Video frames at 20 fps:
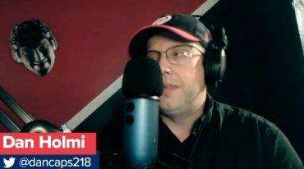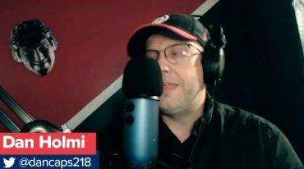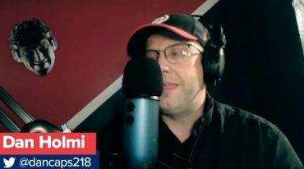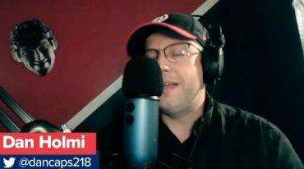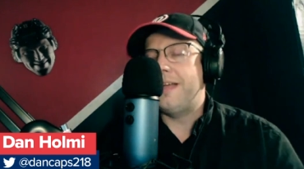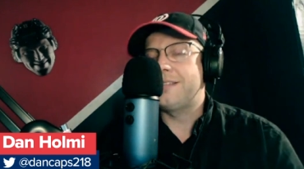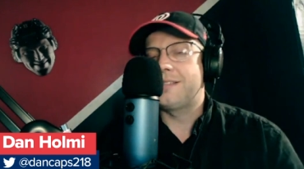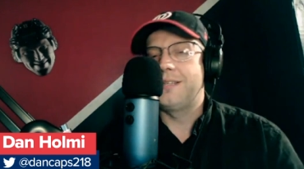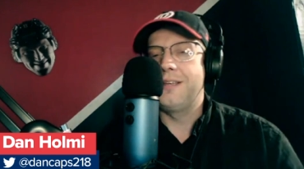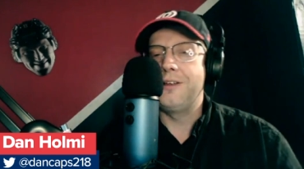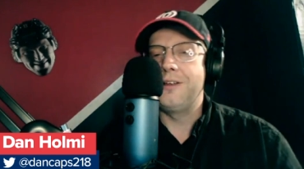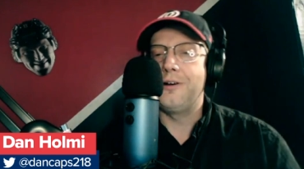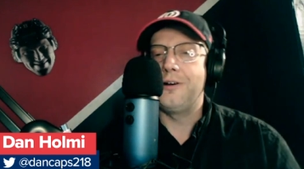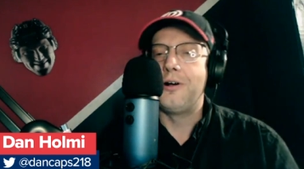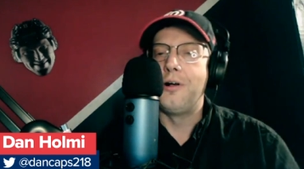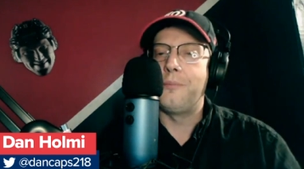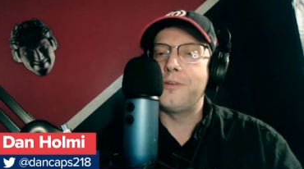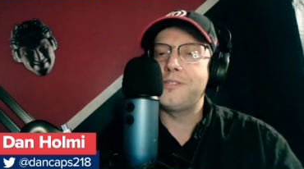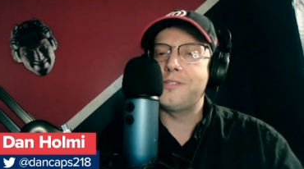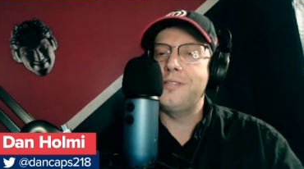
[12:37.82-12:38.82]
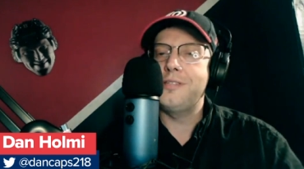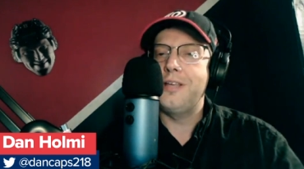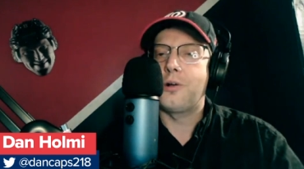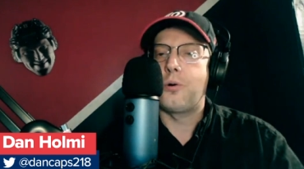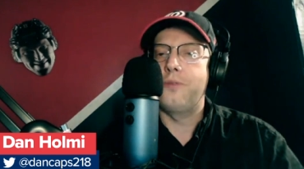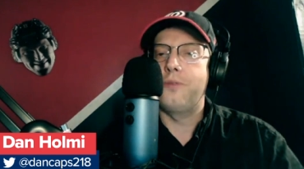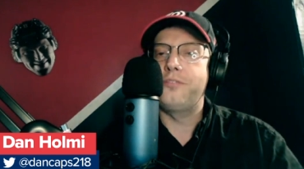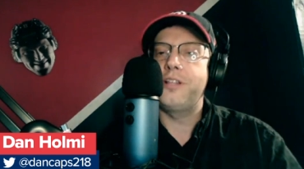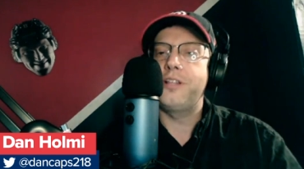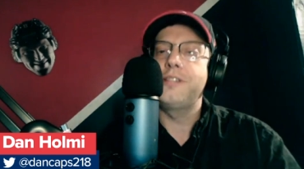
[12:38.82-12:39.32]
That's almost the
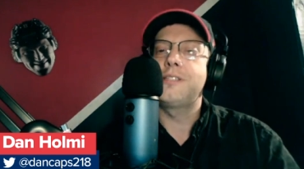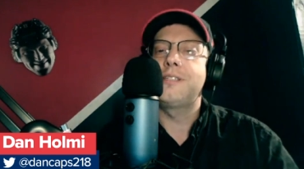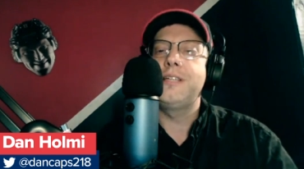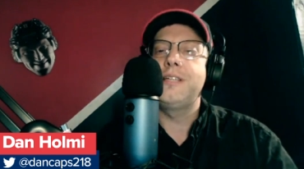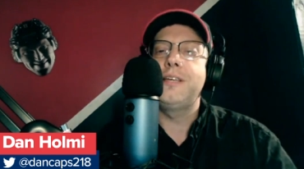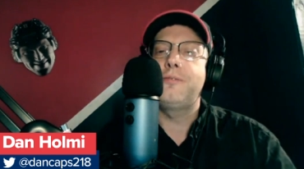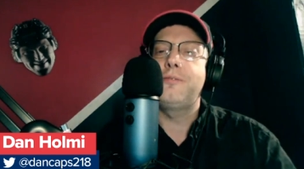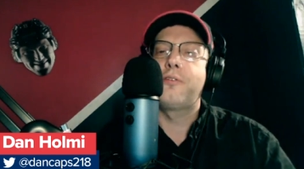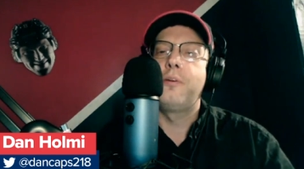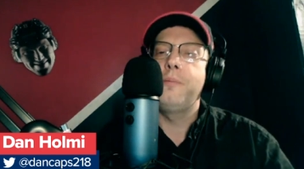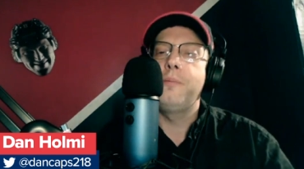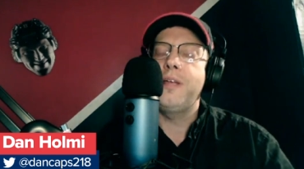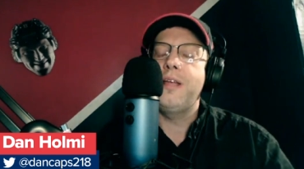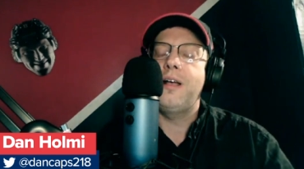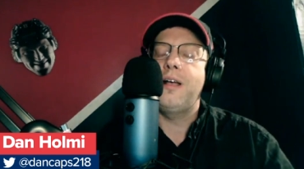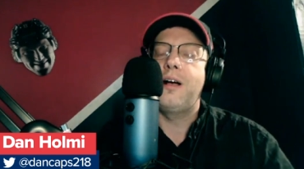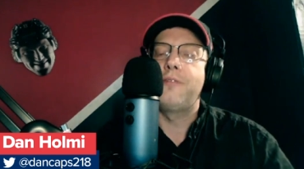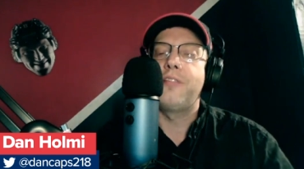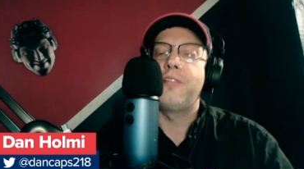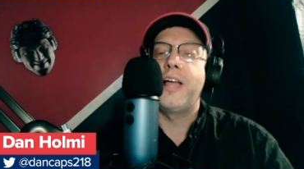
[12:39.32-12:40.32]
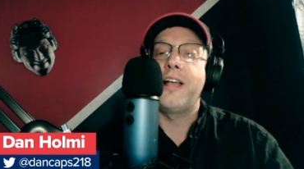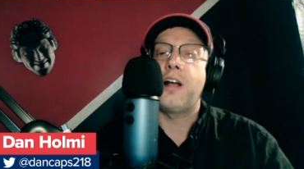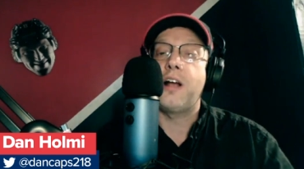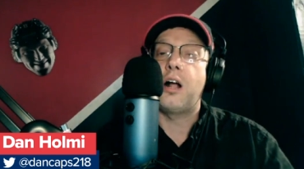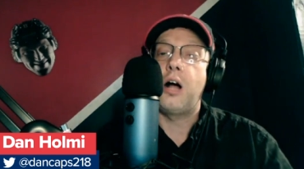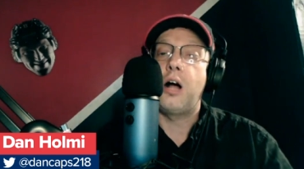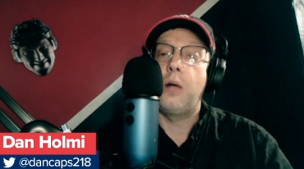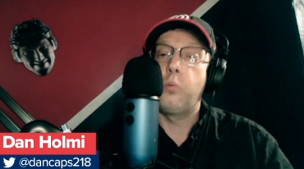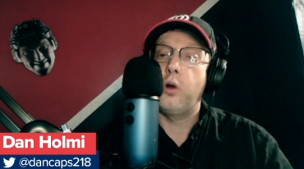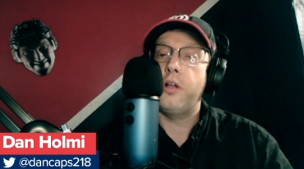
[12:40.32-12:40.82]
equivalency for me of like,
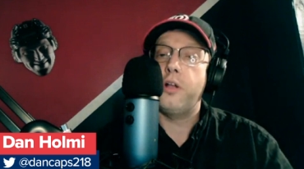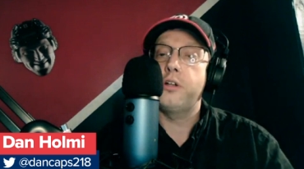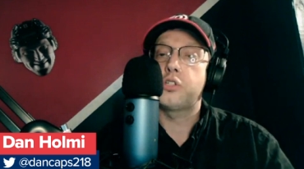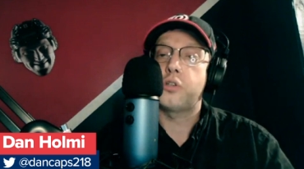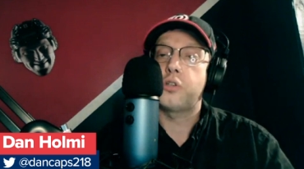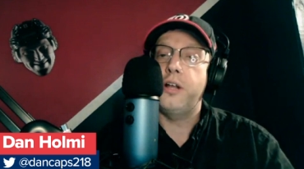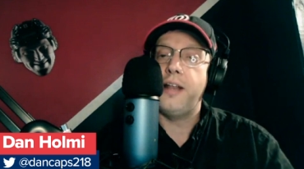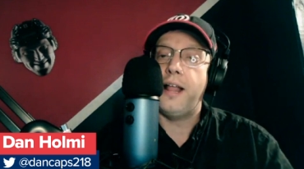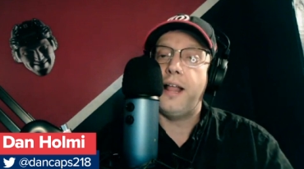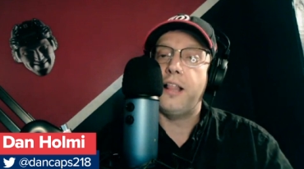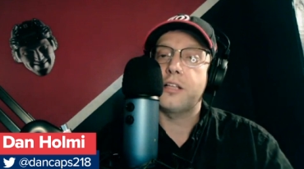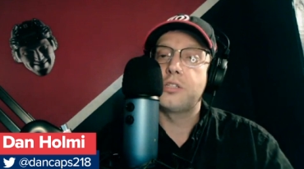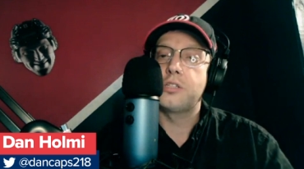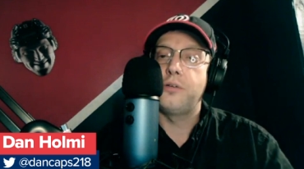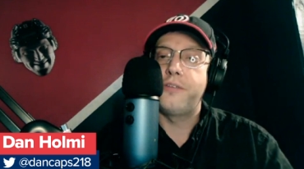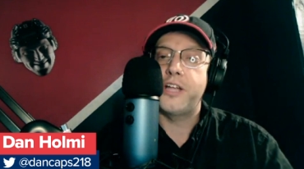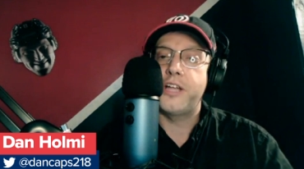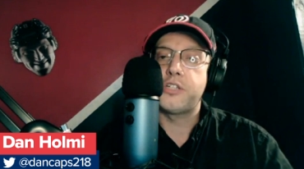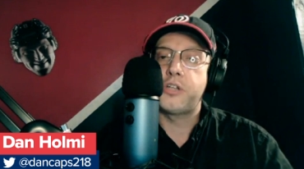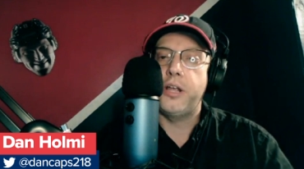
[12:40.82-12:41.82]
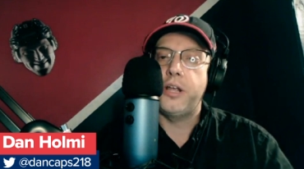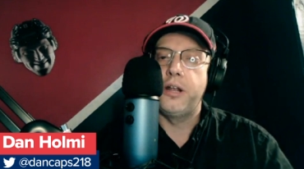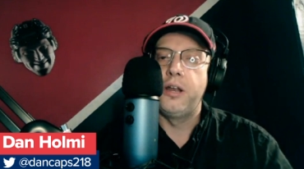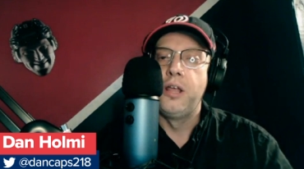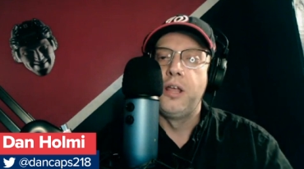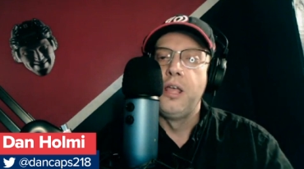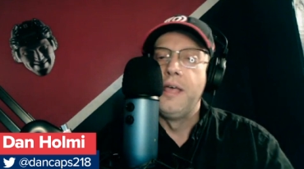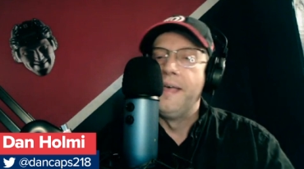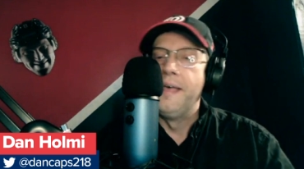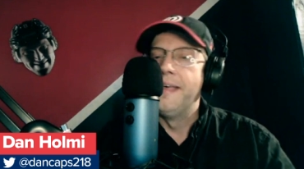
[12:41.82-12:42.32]
we're going to trade Alex Ovechkin.
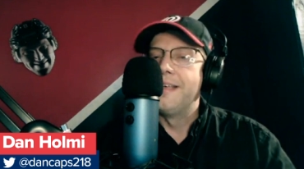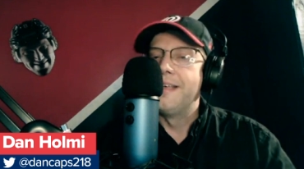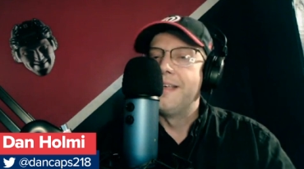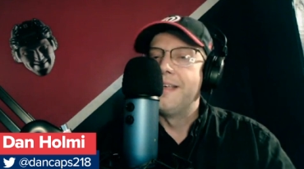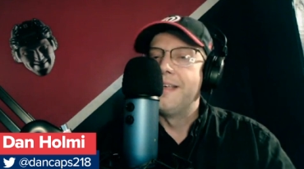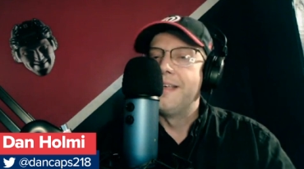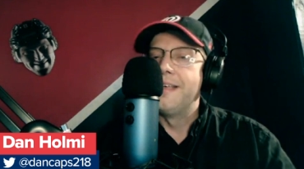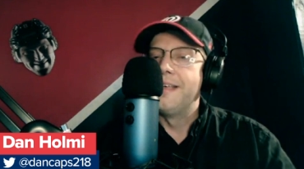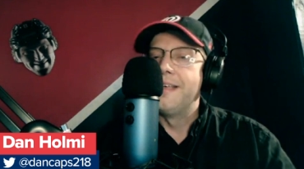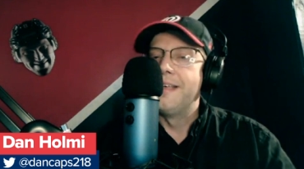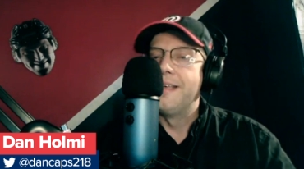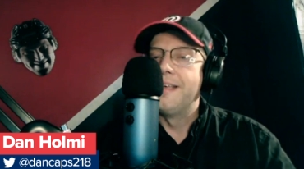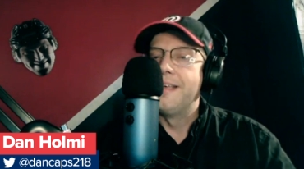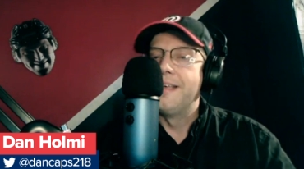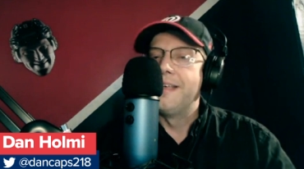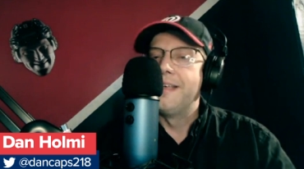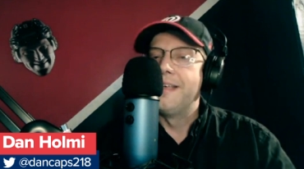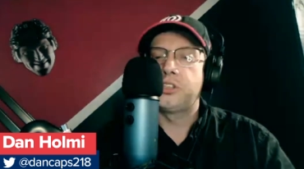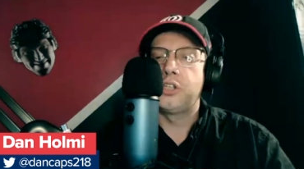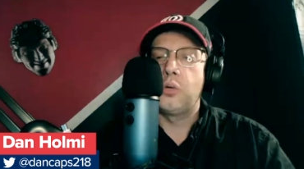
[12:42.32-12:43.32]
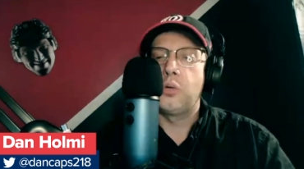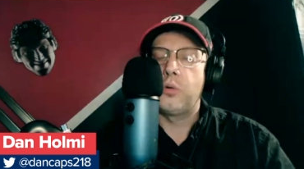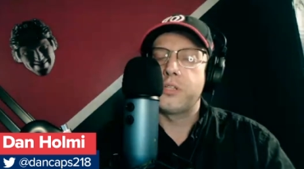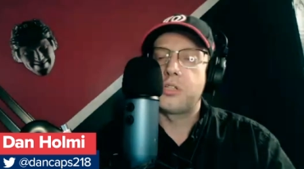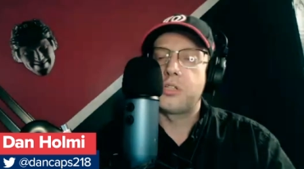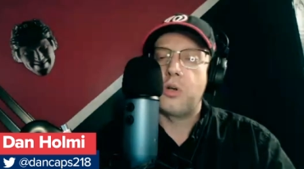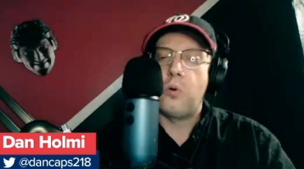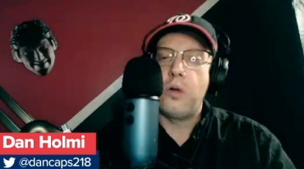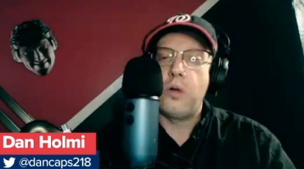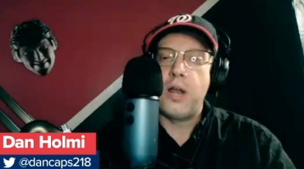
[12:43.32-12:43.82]
So I'm not sure what's
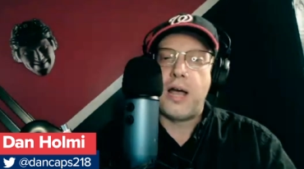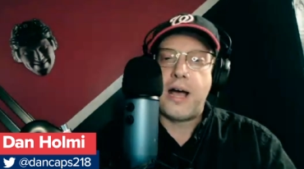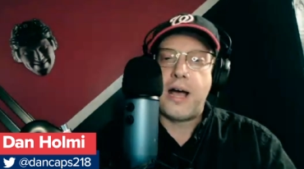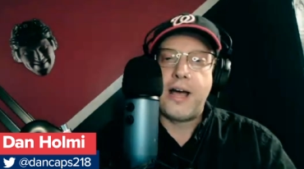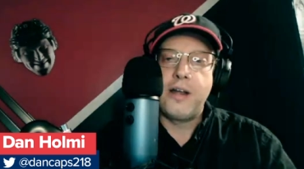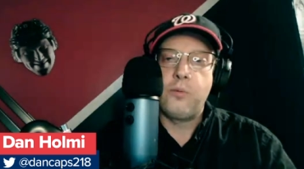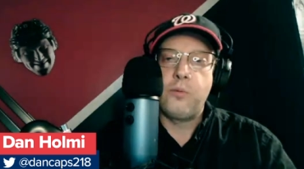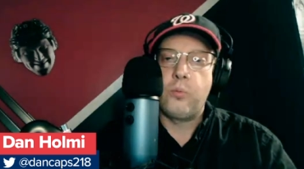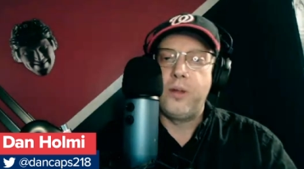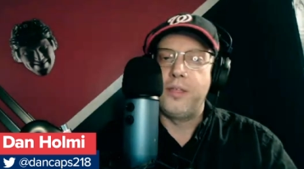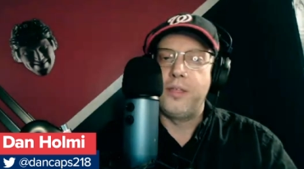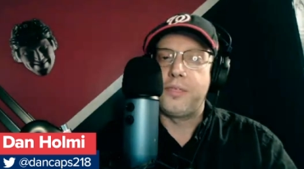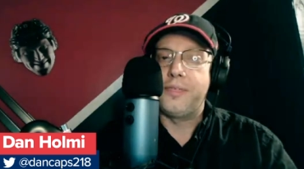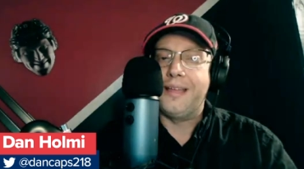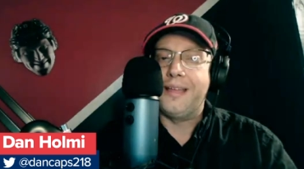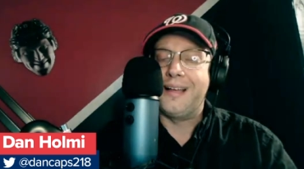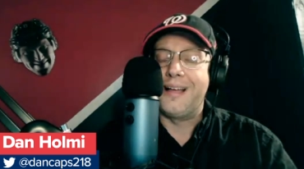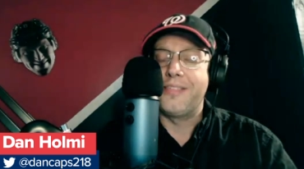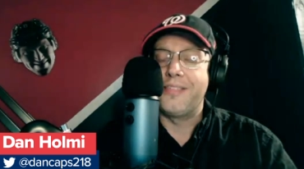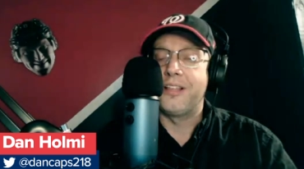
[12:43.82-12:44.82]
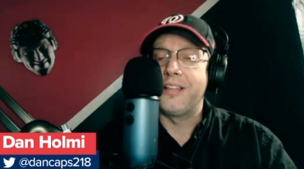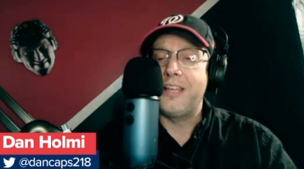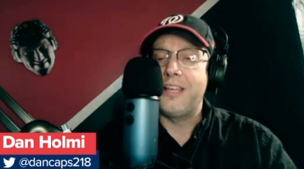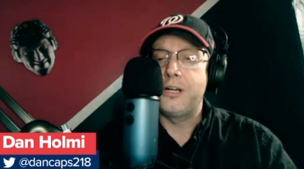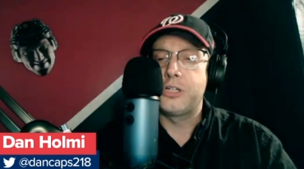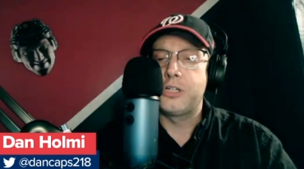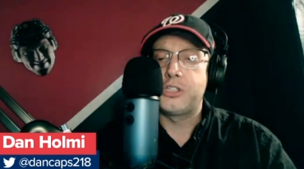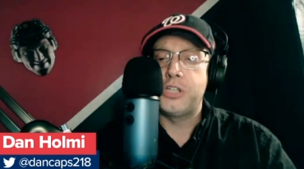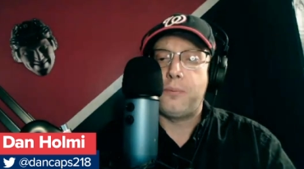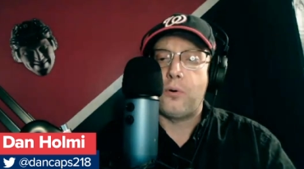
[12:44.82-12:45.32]
going on with the
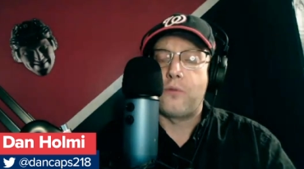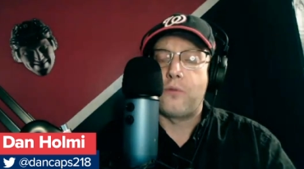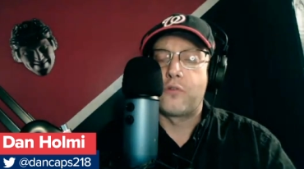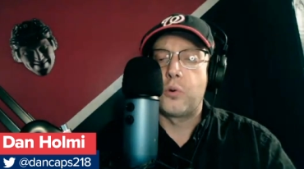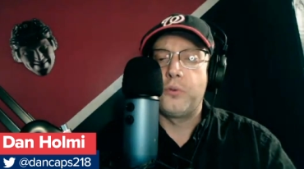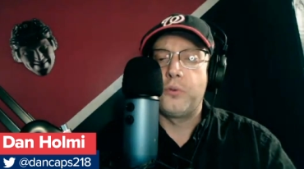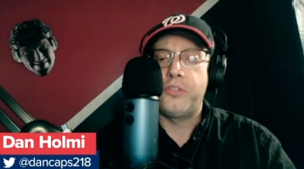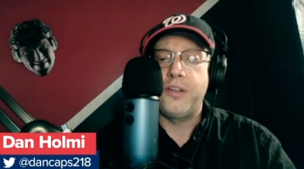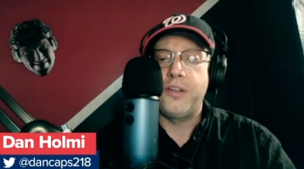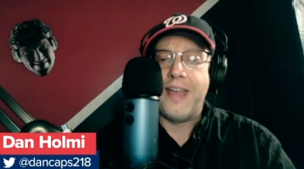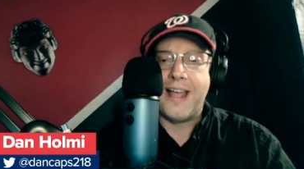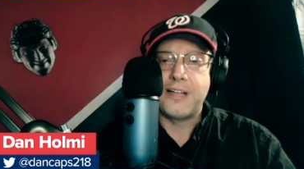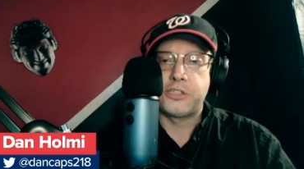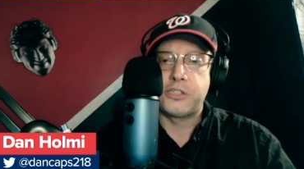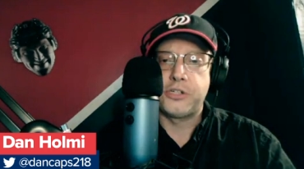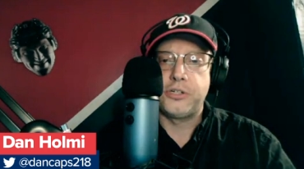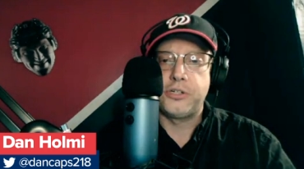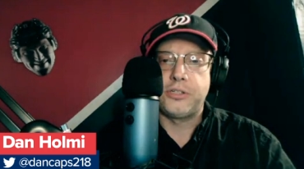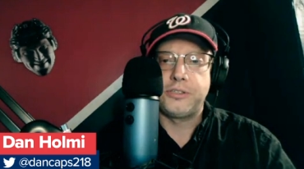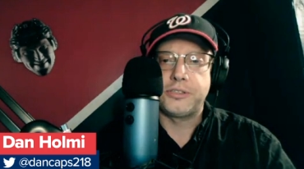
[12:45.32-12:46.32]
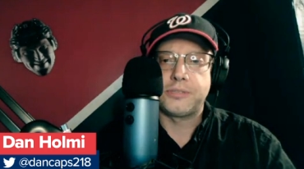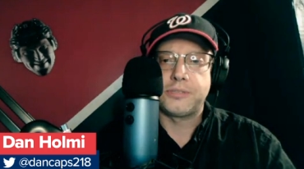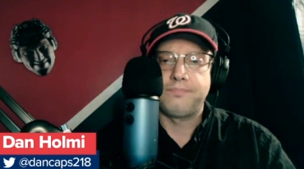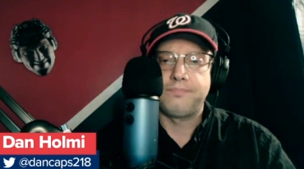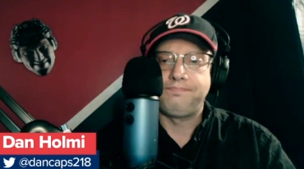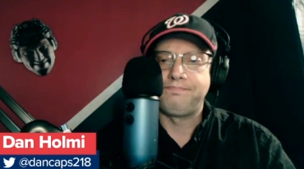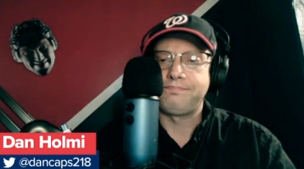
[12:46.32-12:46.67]
leadership over with the Nationals.